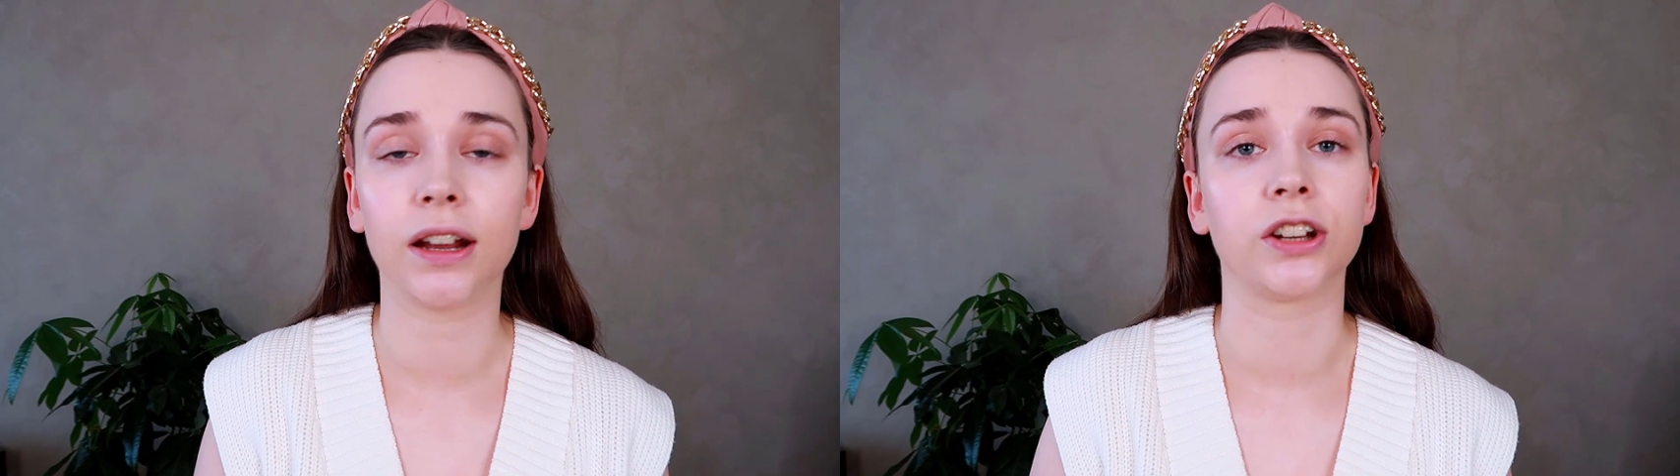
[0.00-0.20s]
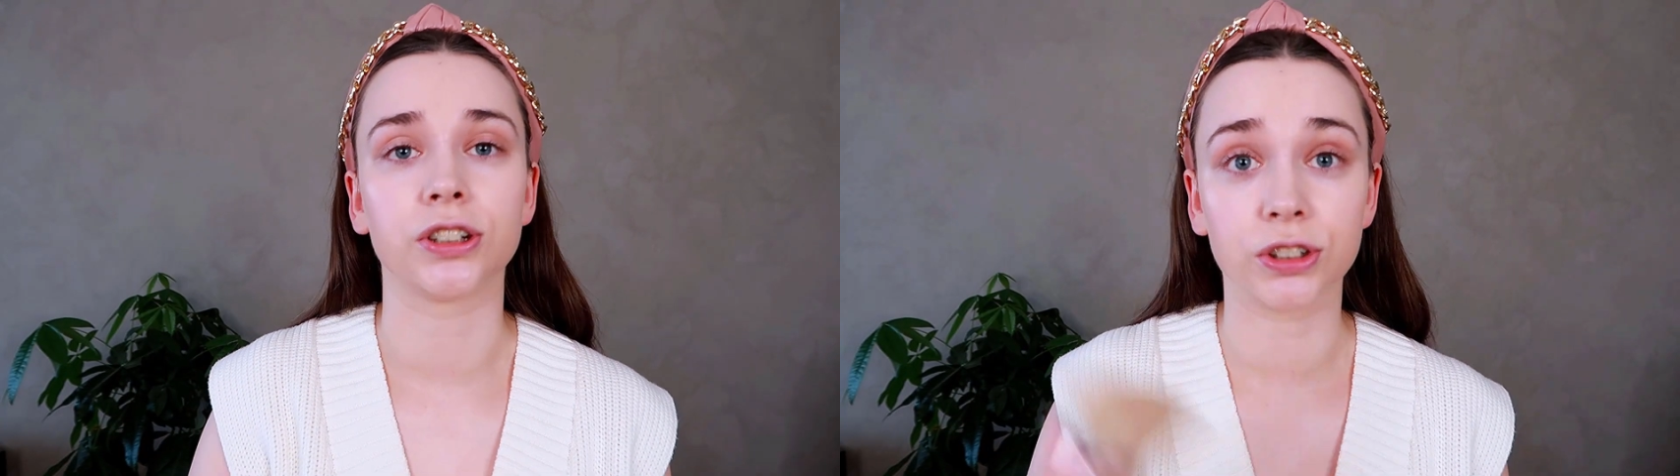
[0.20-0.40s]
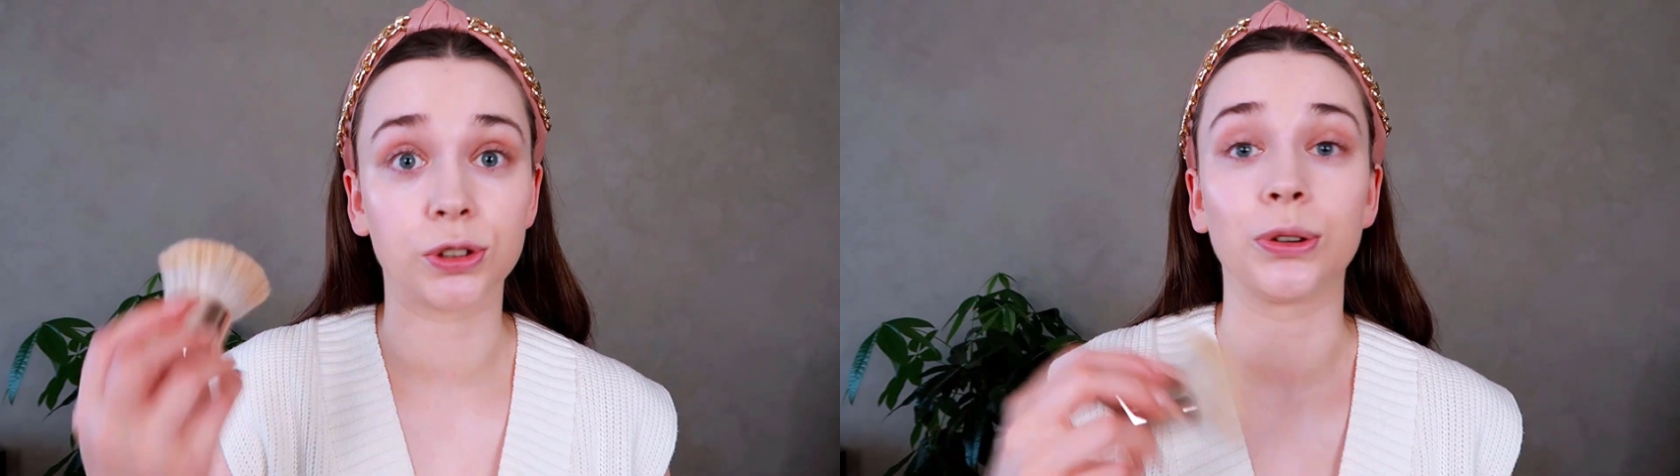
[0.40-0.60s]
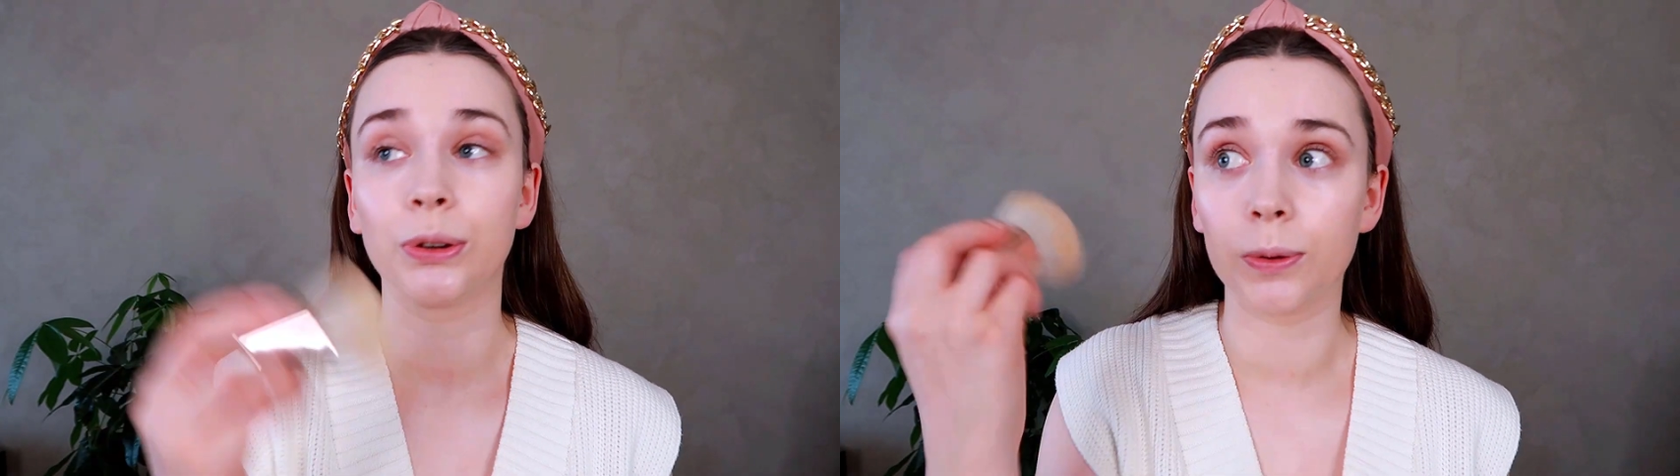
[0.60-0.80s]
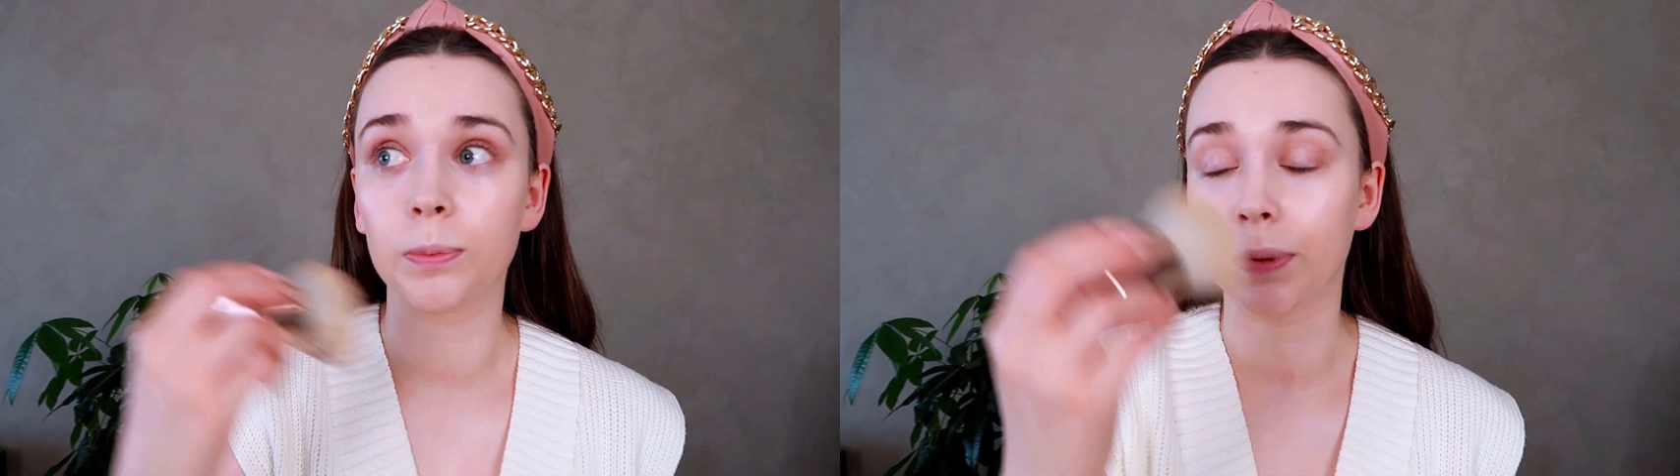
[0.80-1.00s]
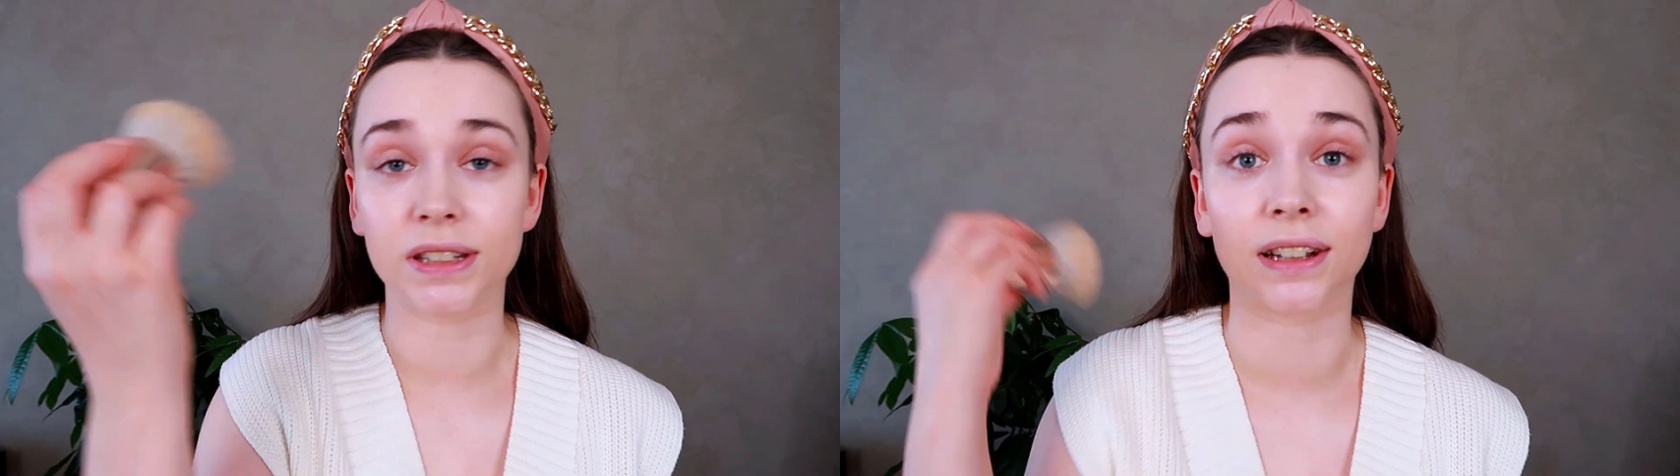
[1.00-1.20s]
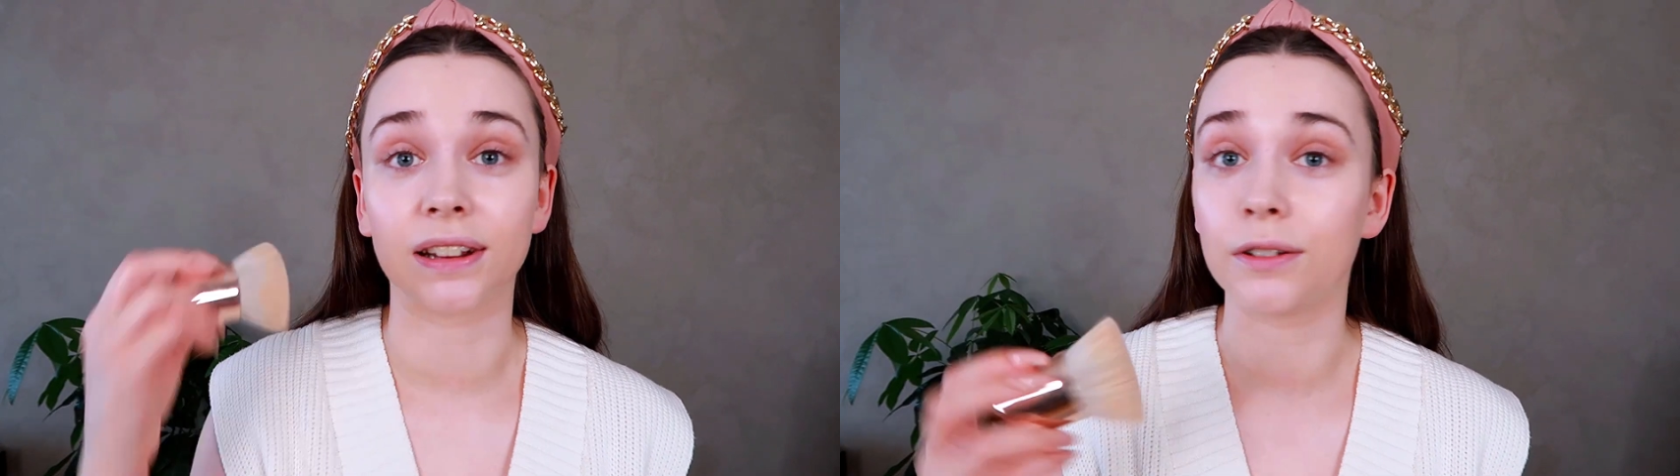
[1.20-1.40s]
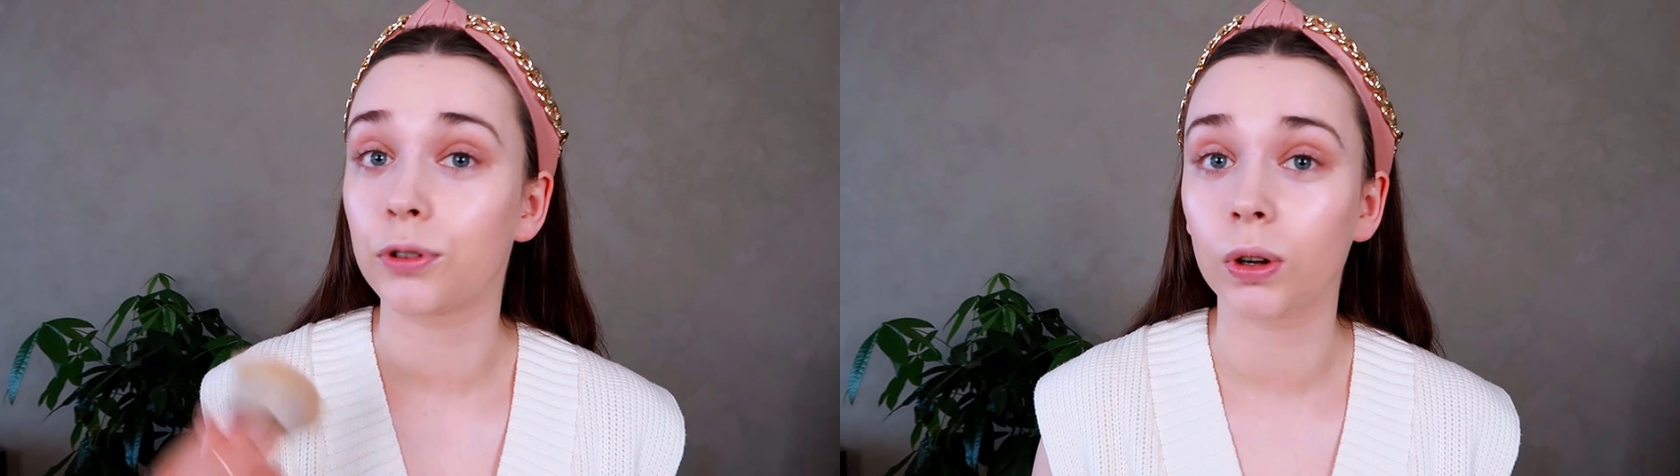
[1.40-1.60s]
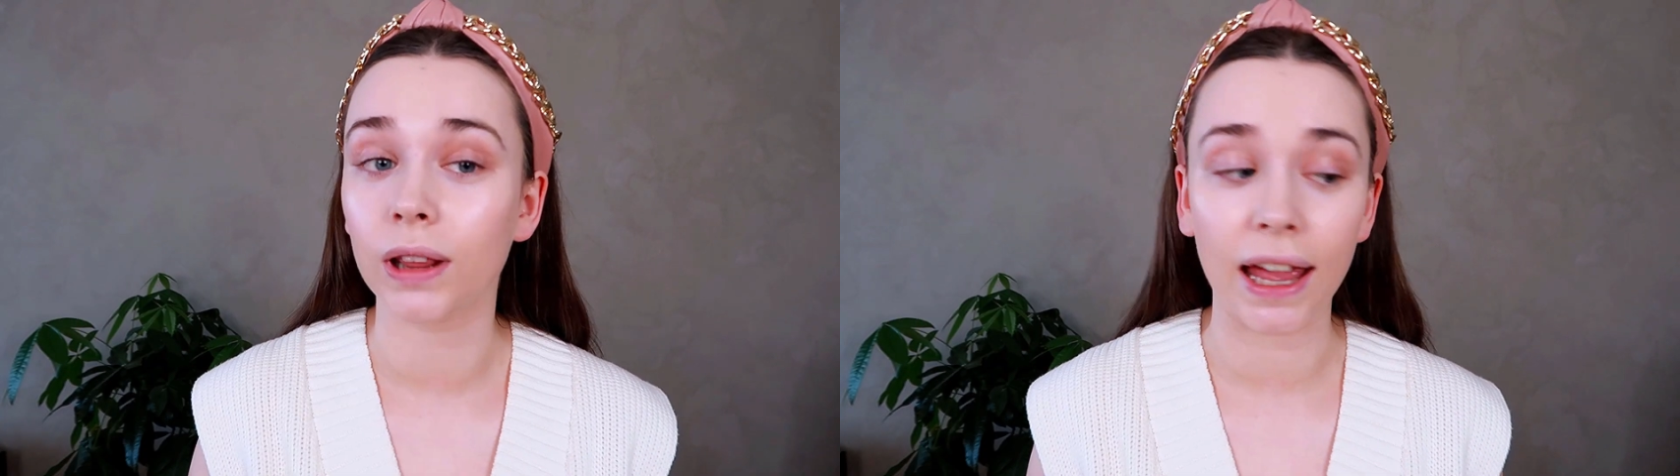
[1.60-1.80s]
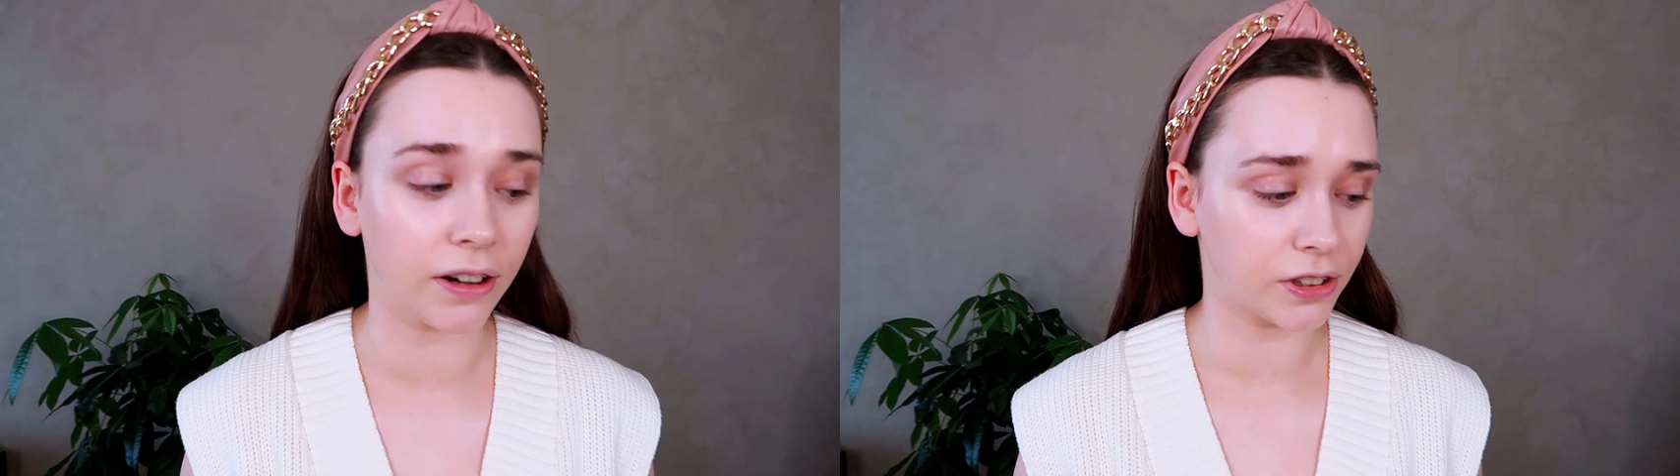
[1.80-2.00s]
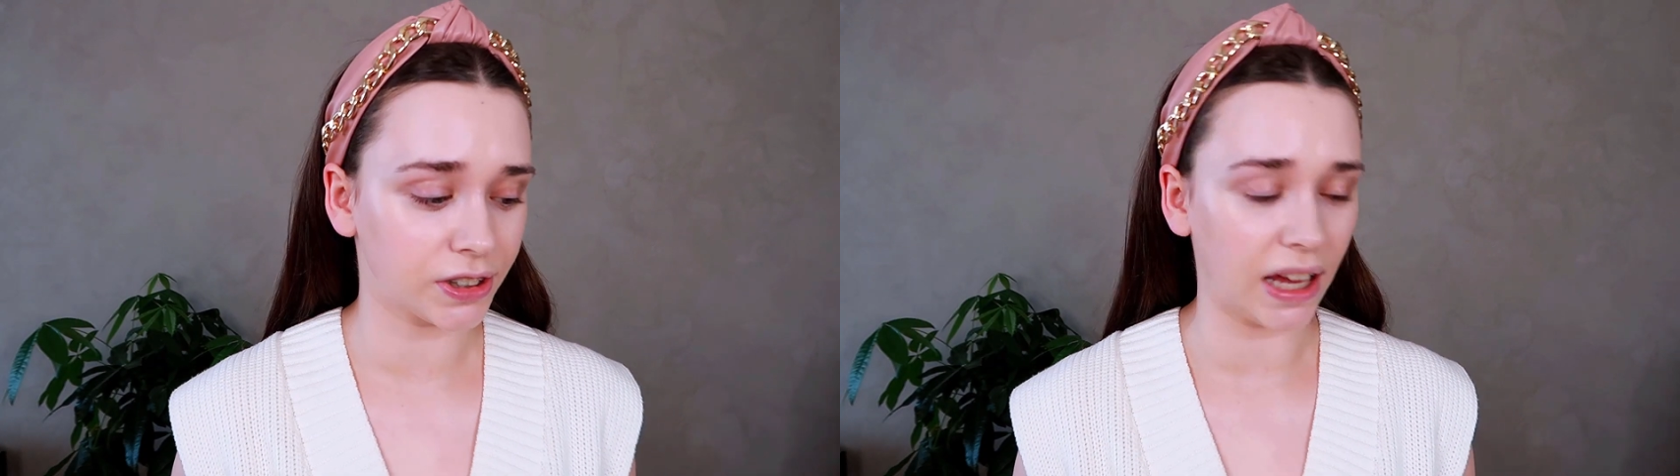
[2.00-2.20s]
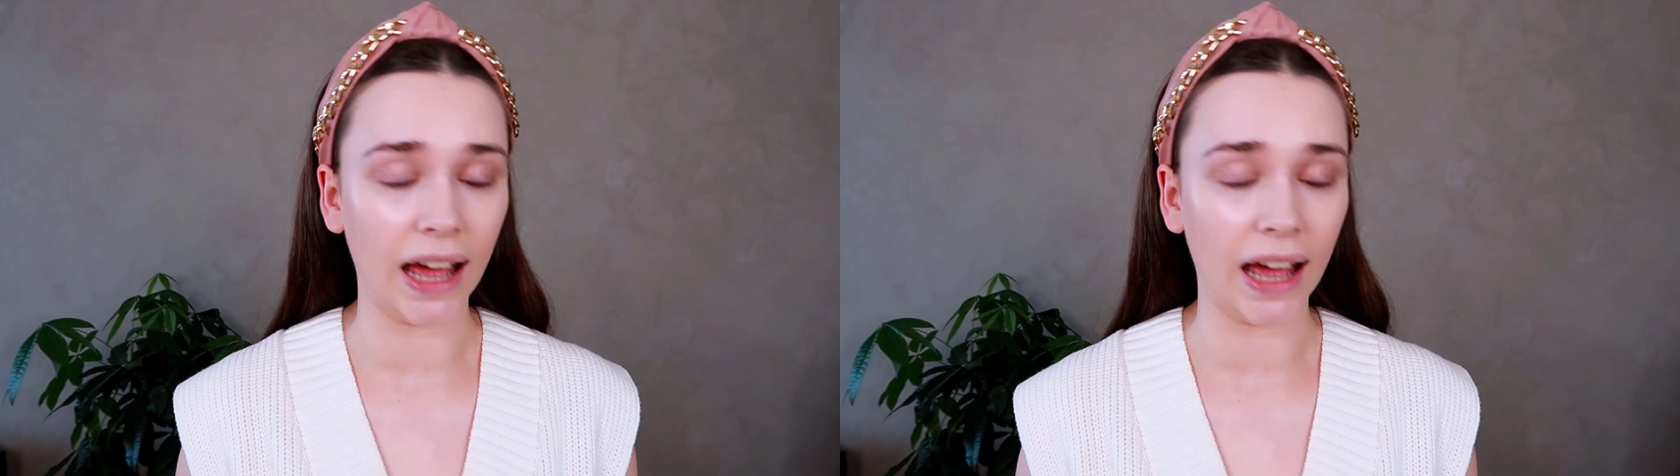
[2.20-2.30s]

I just do basically 4 layers,